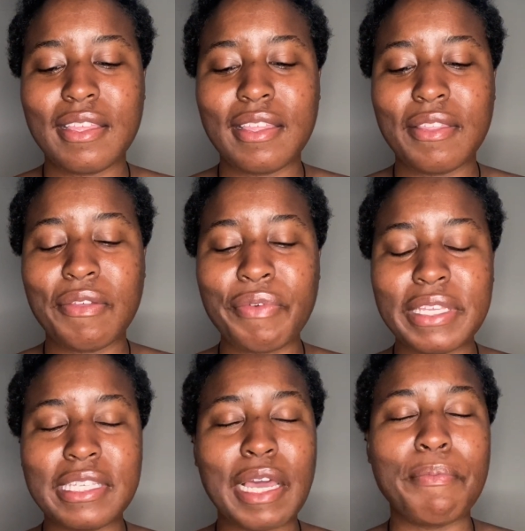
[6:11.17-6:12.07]
the
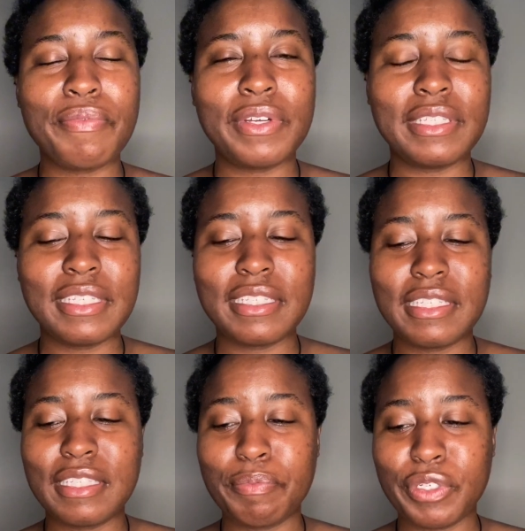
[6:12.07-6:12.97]
reason I'm putting this
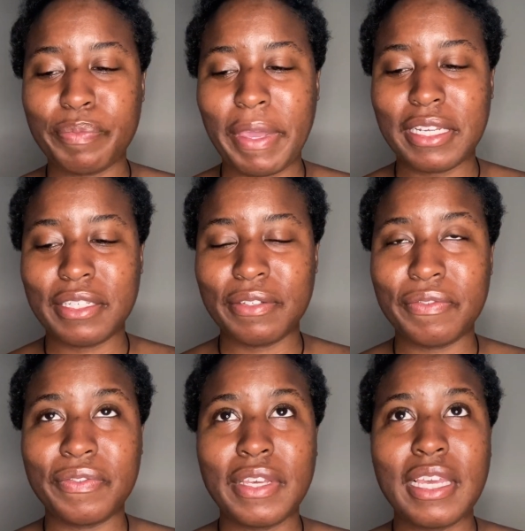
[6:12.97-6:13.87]
into perspective
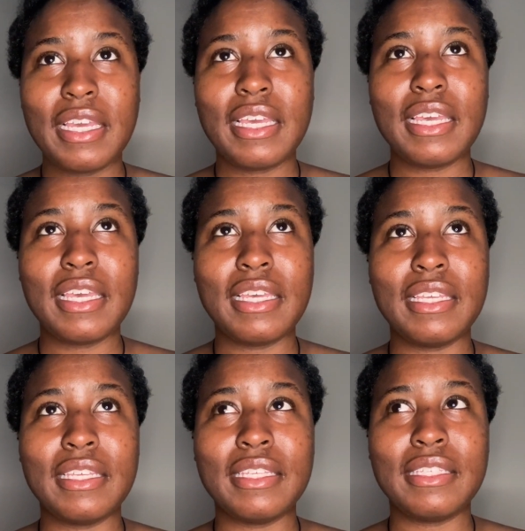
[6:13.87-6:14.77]

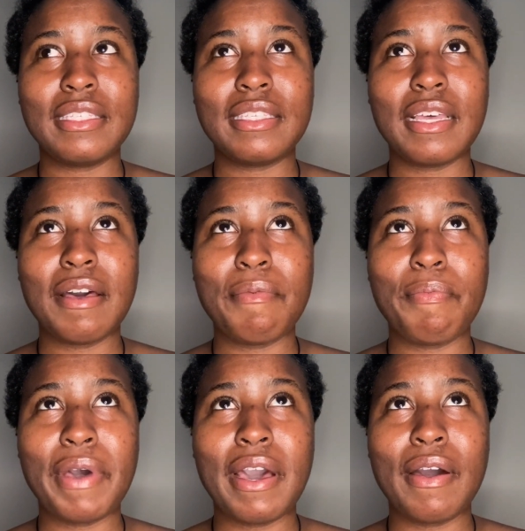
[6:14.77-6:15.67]
is
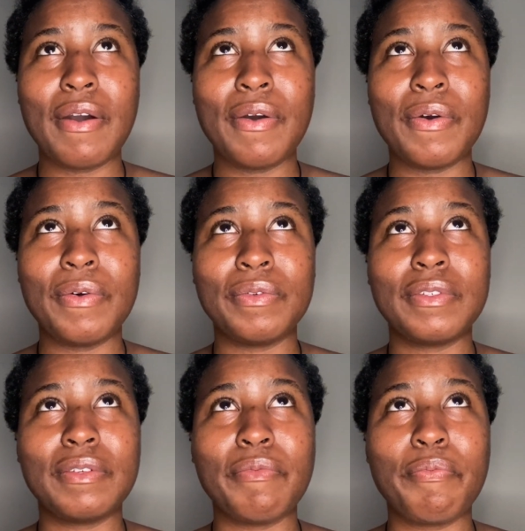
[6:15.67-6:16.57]
about
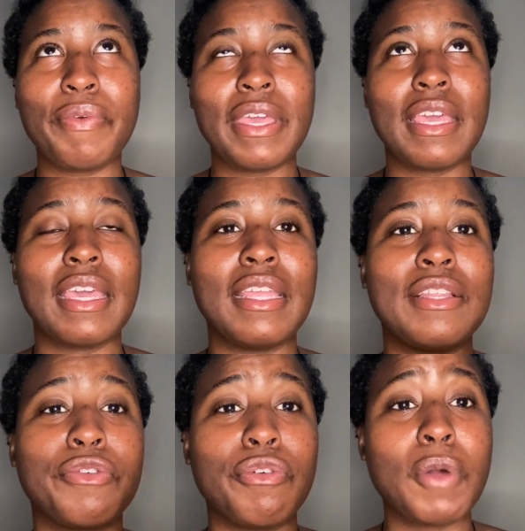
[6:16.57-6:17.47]
being in a
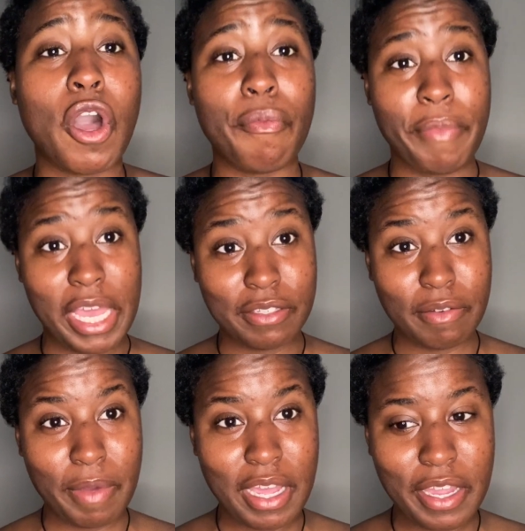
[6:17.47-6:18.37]
group called
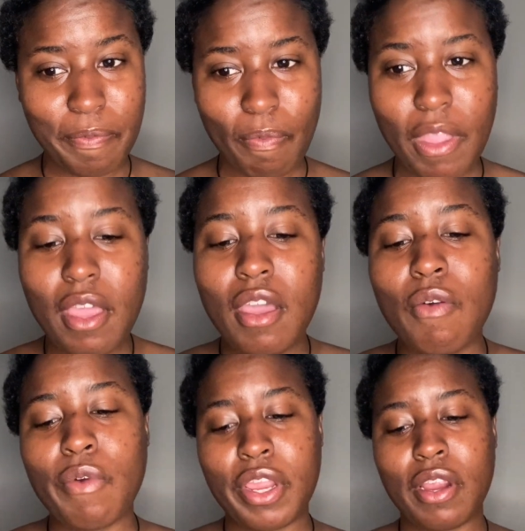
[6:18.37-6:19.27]
Mastermind,
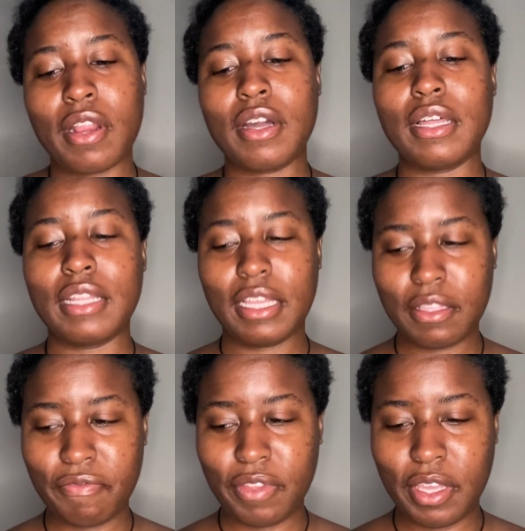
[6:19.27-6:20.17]
where you're
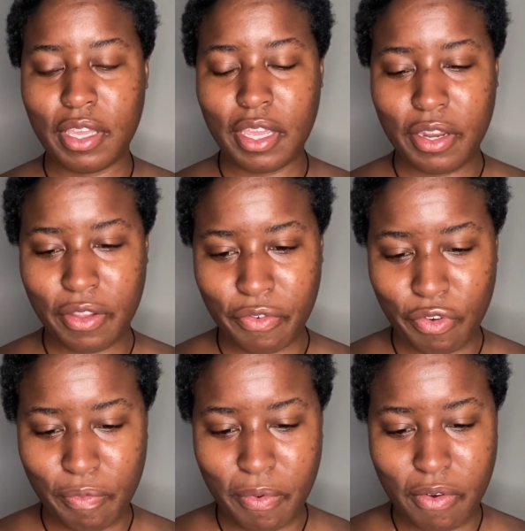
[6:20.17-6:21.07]
collectively in a
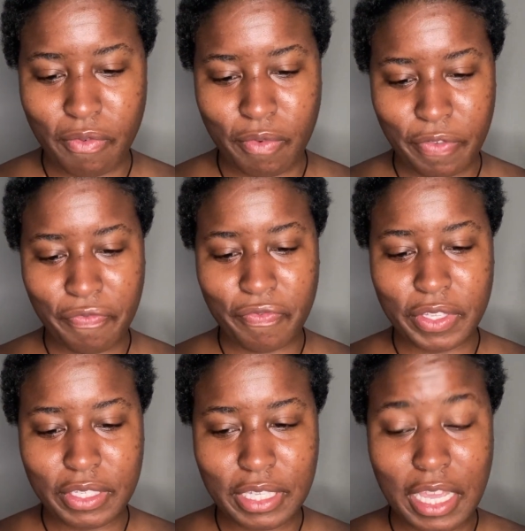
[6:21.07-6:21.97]
group with the
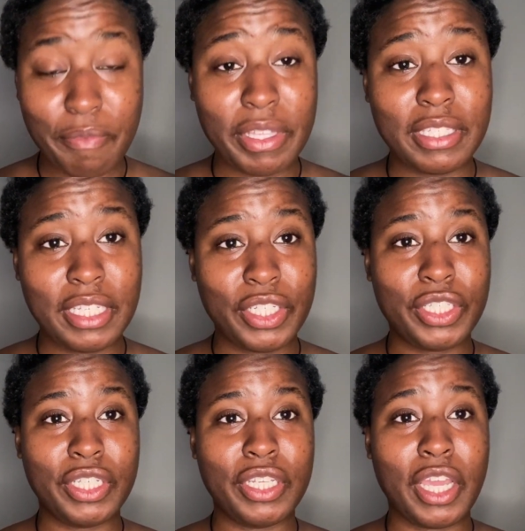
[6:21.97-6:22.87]
same
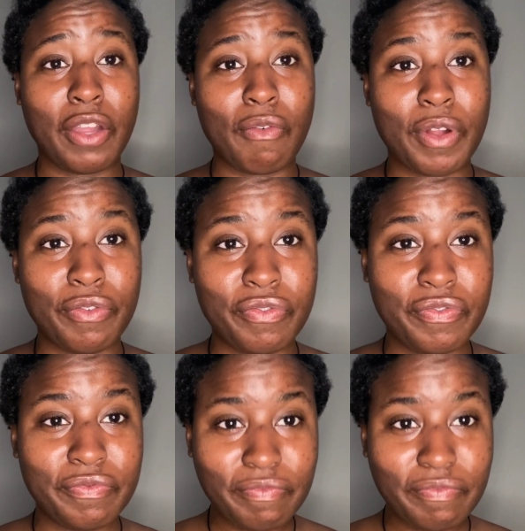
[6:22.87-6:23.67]
intention and growth,